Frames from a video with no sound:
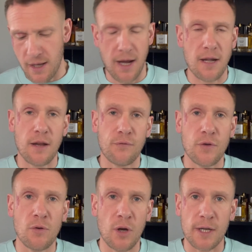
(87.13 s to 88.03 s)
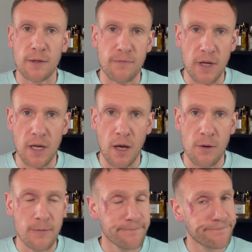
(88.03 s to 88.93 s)
and if you like the
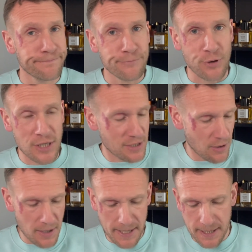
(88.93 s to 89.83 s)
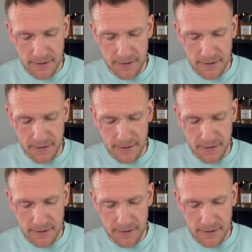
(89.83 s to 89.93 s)
video, press like.